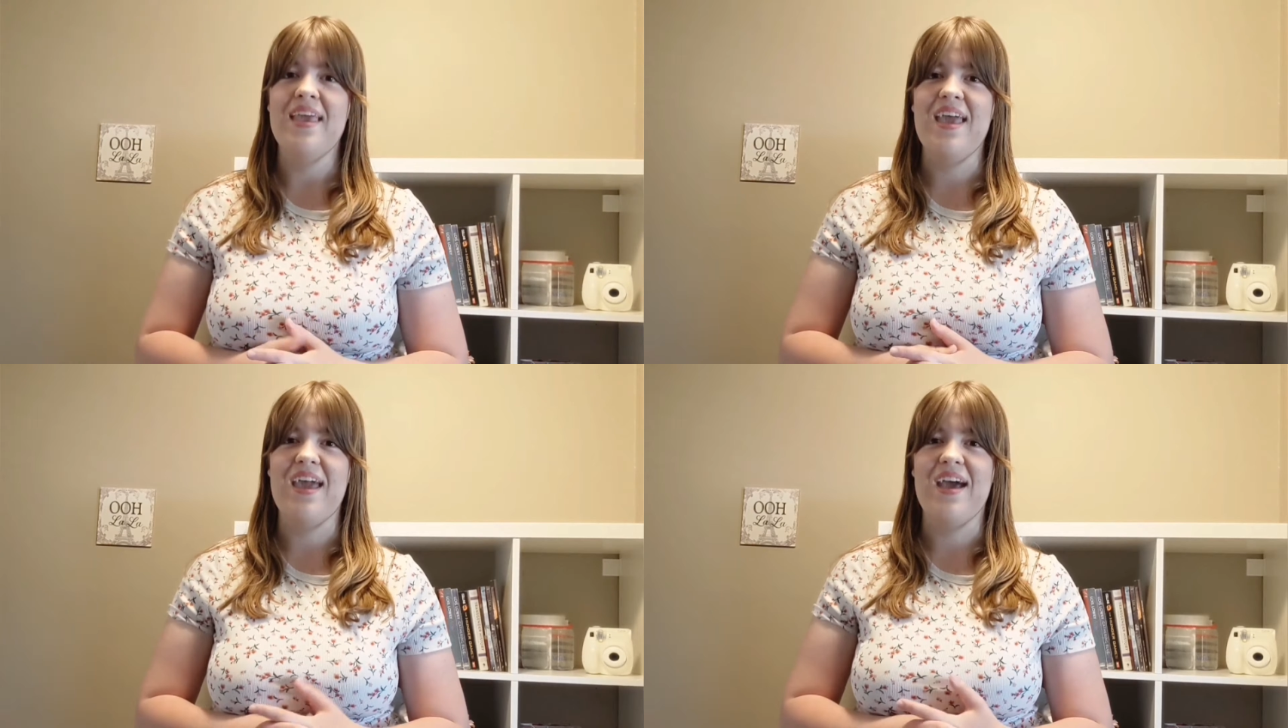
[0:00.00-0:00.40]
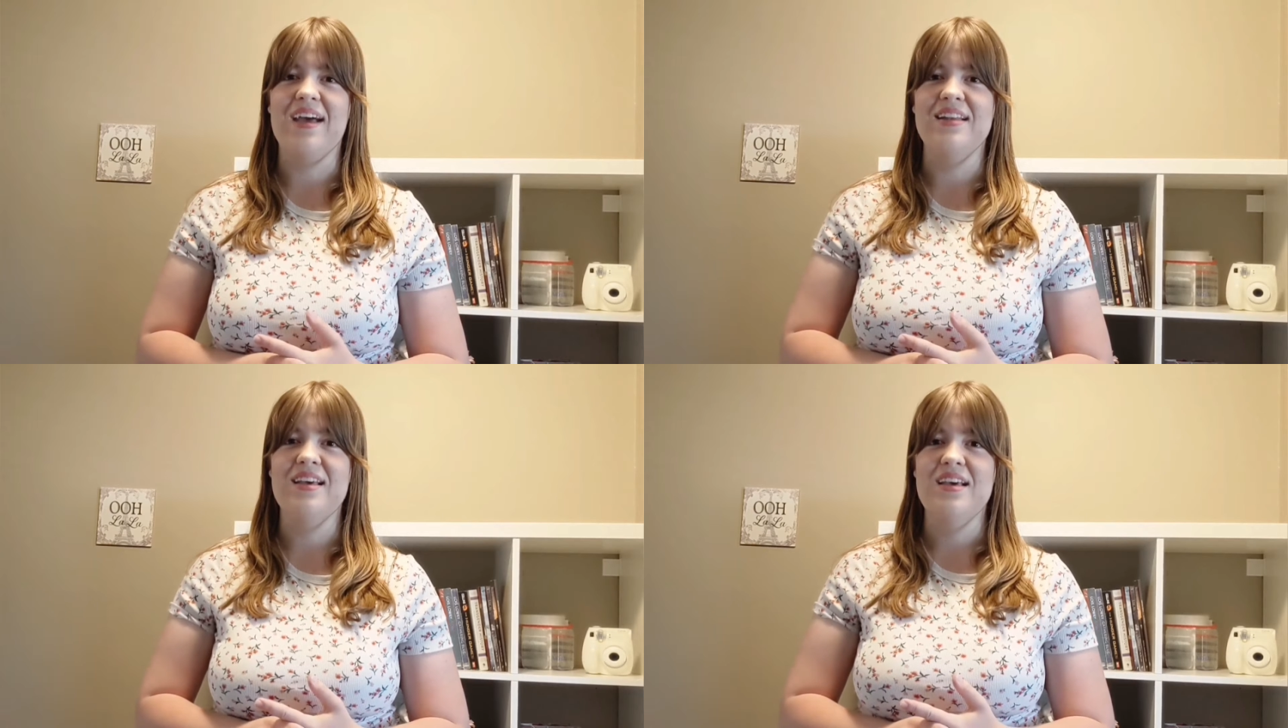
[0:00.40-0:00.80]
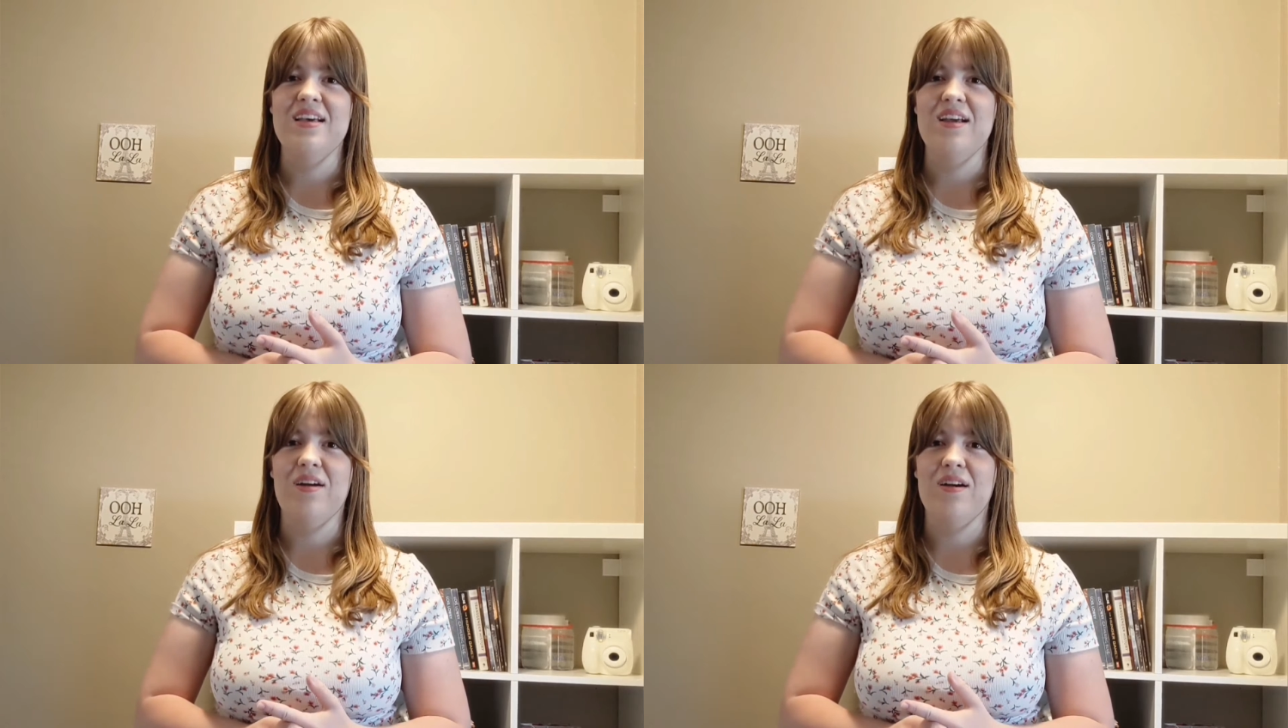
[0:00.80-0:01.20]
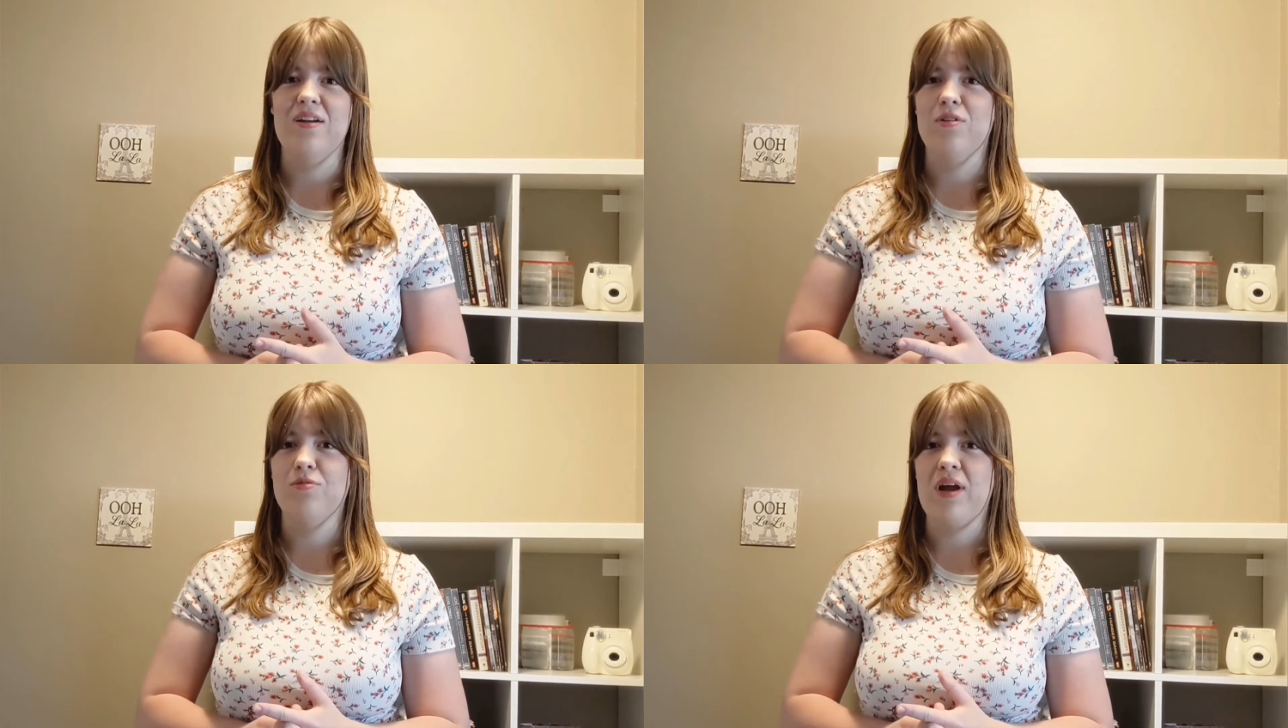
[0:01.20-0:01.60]
And
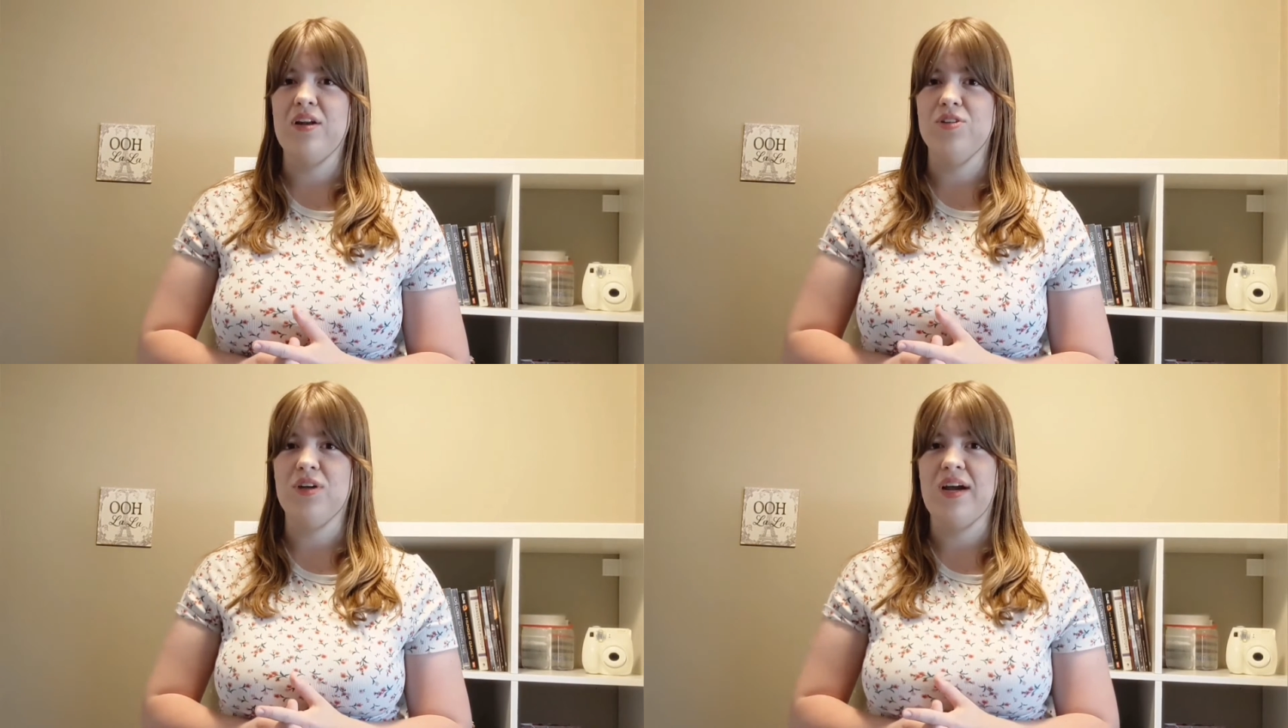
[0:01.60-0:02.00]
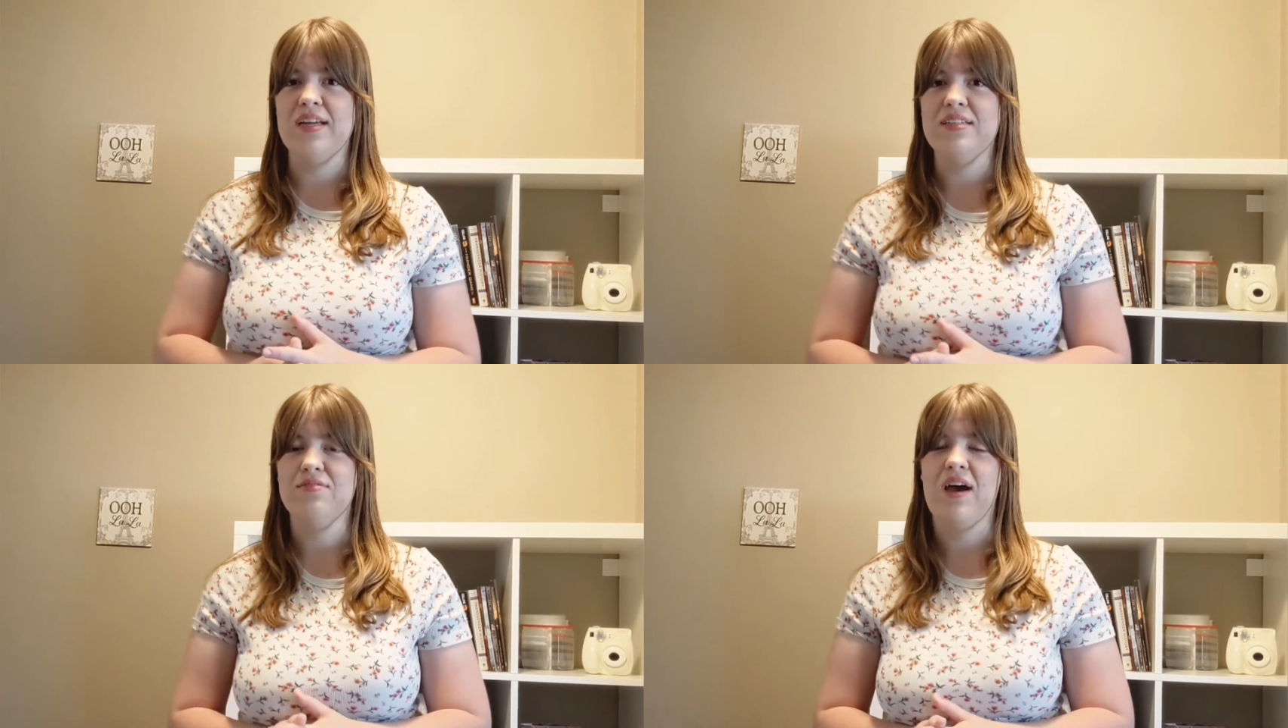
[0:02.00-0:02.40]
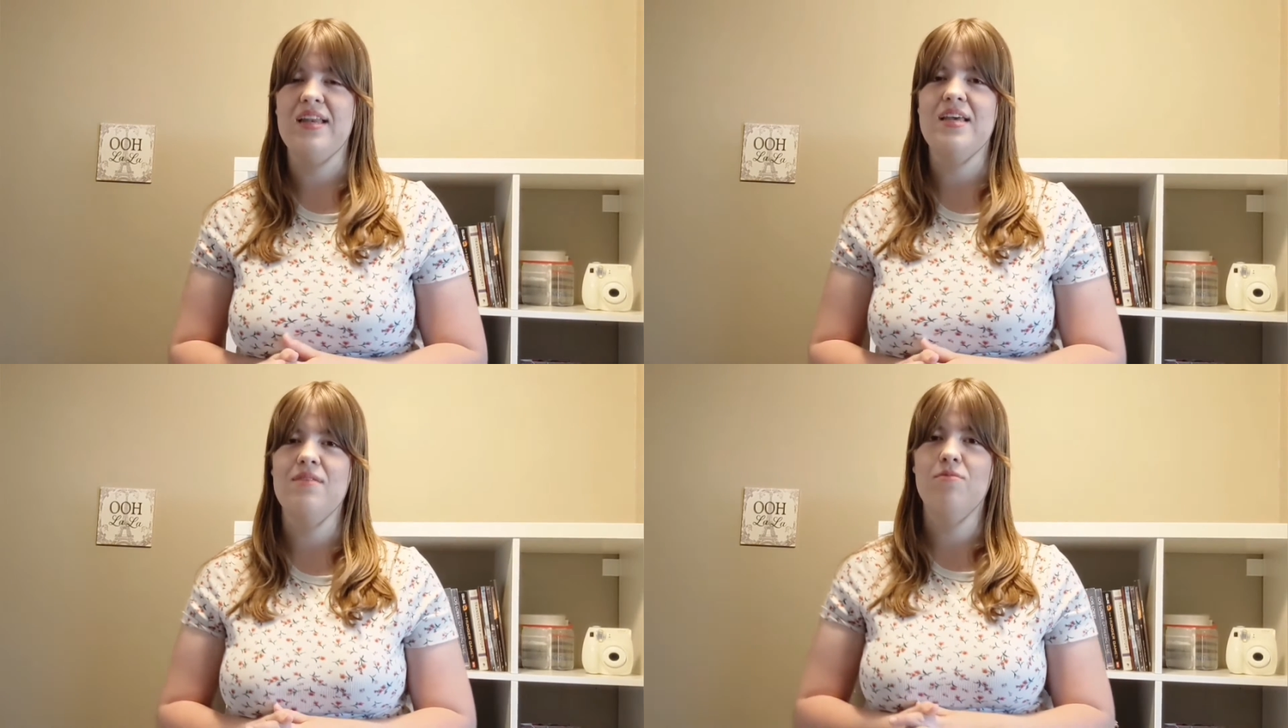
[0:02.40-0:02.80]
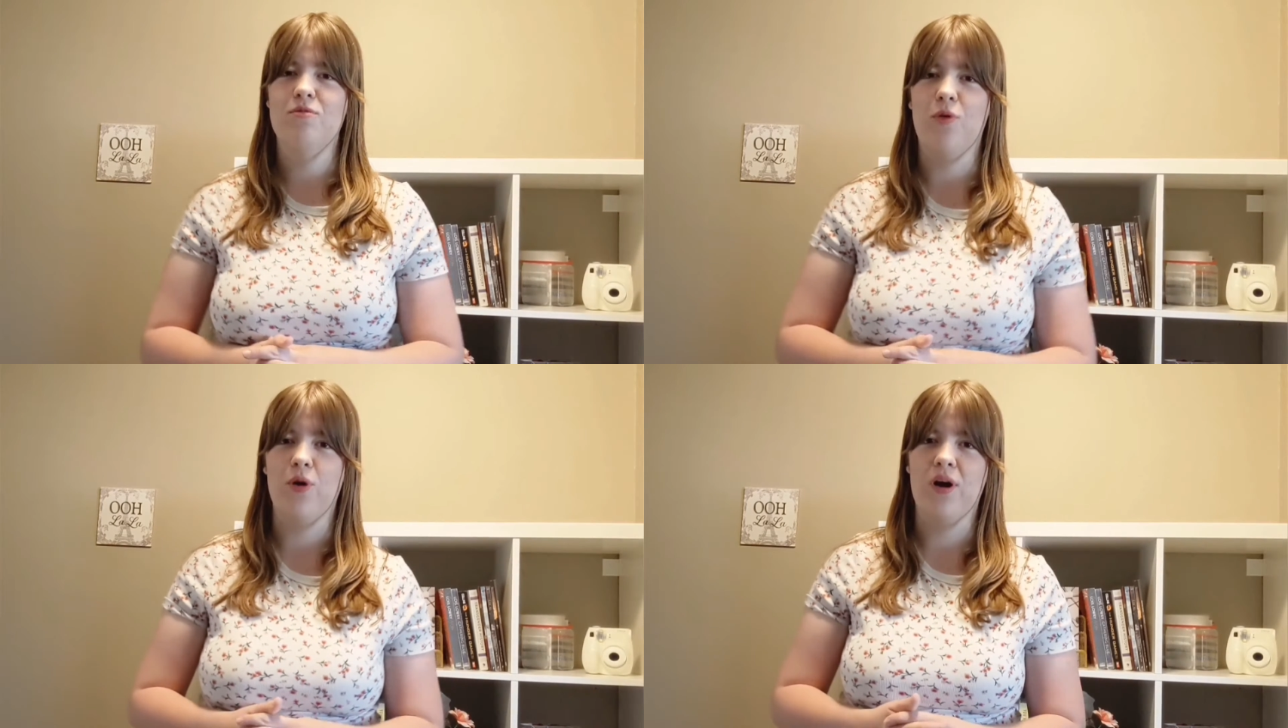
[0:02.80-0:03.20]
her friend are trying to find him
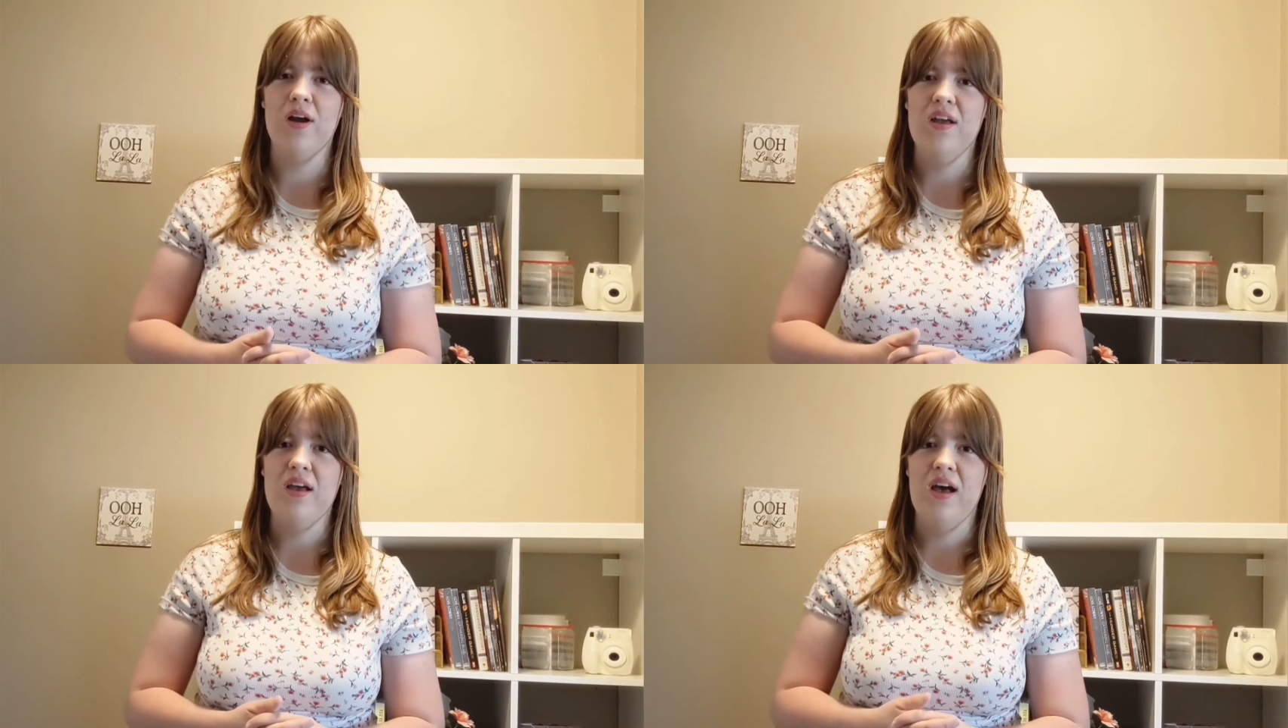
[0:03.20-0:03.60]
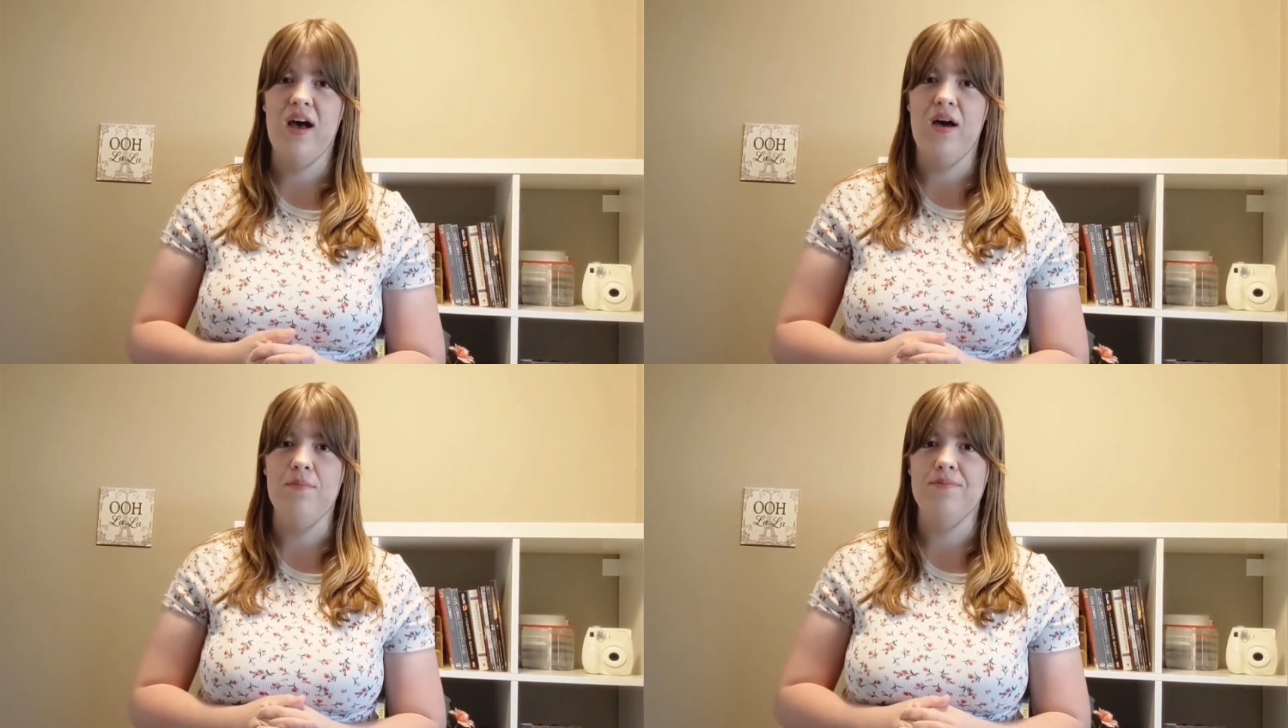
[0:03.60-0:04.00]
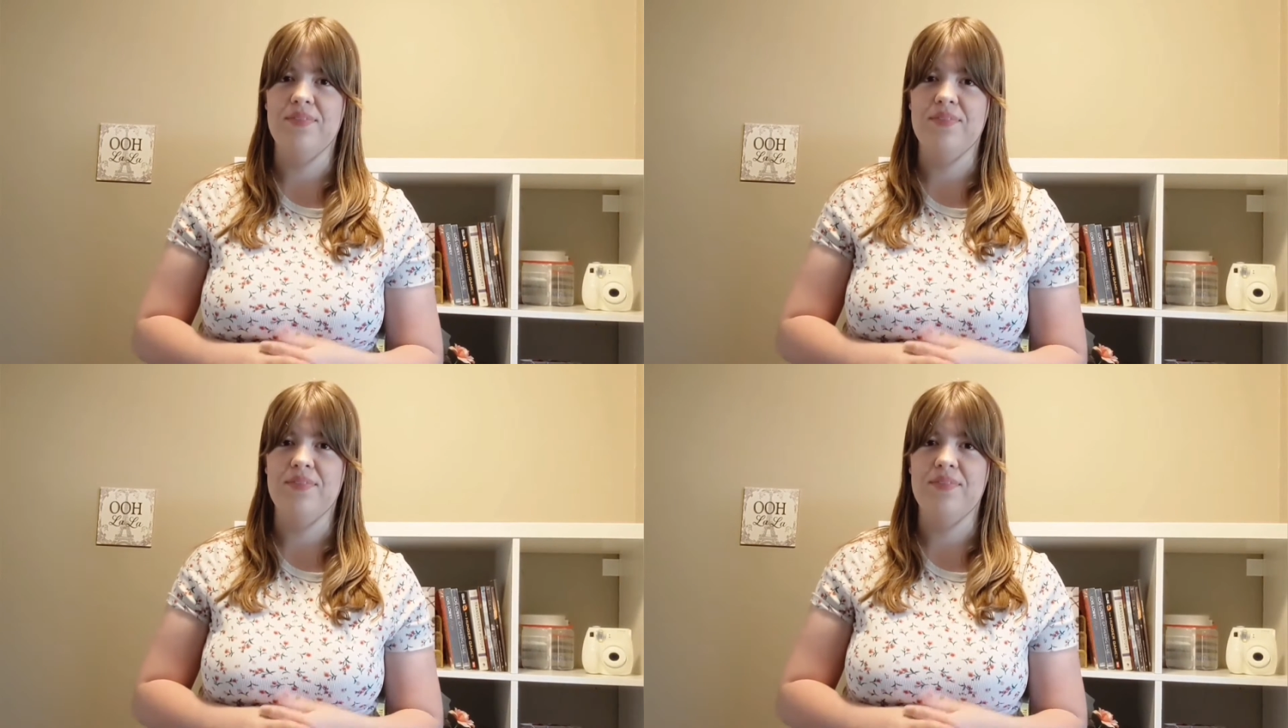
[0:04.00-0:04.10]
for a